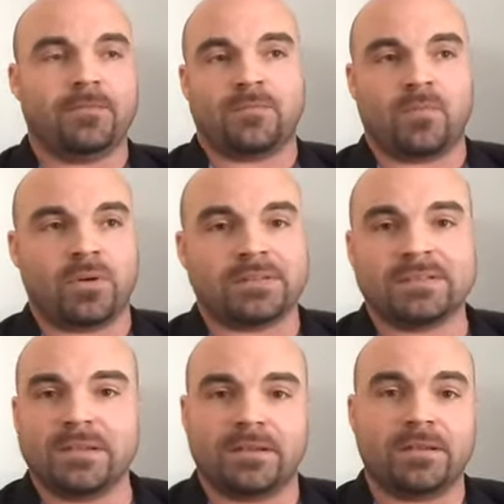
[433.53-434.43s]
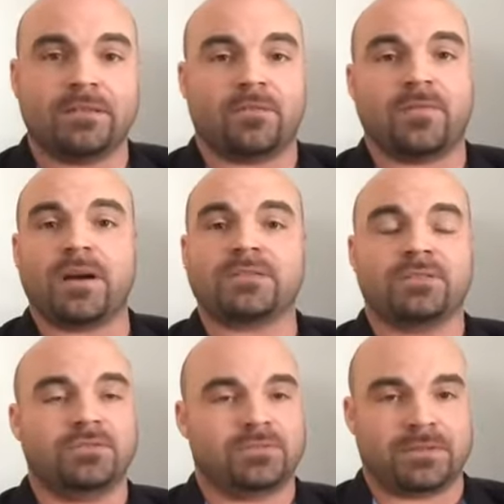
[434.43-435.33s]
what CNN or Fox
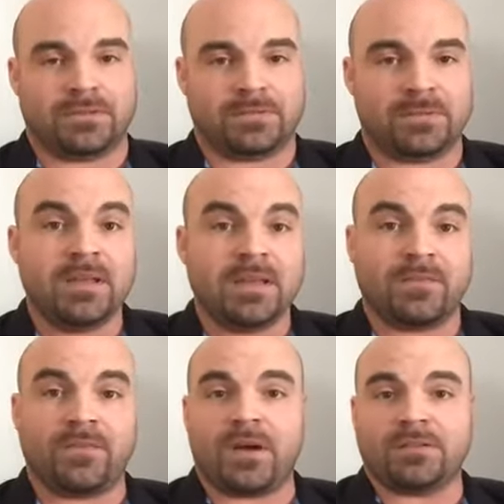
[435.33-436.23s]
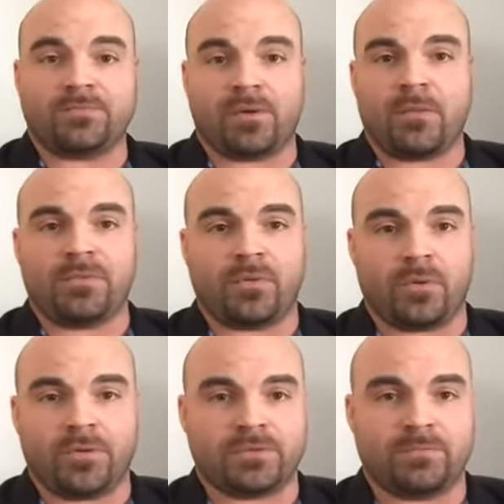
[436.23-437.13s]
News tells us. And Fox is probably the
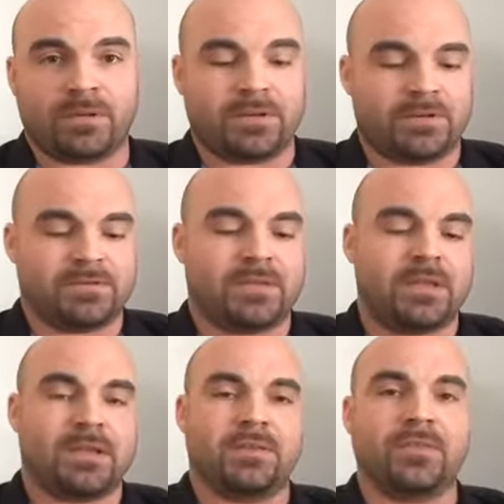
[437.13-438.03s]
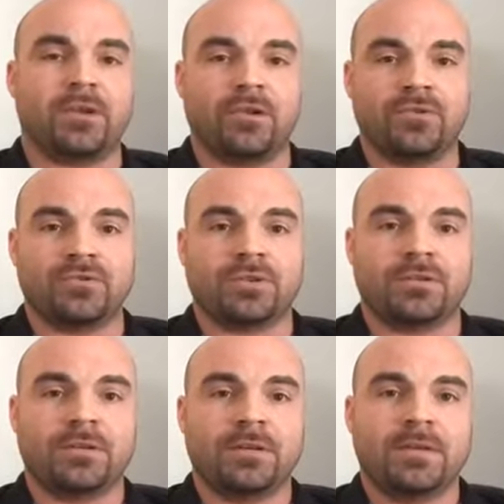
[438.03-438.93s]
worst because they give the illusion
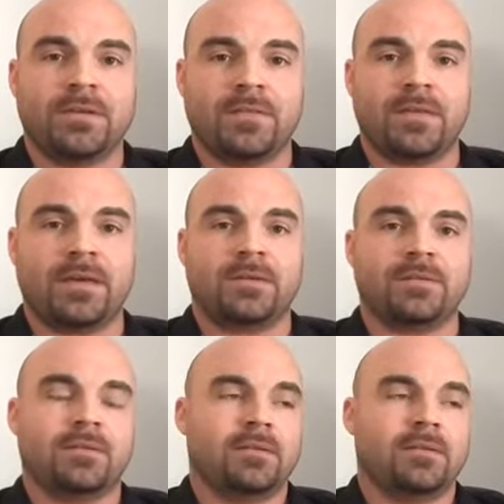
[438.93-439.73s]
that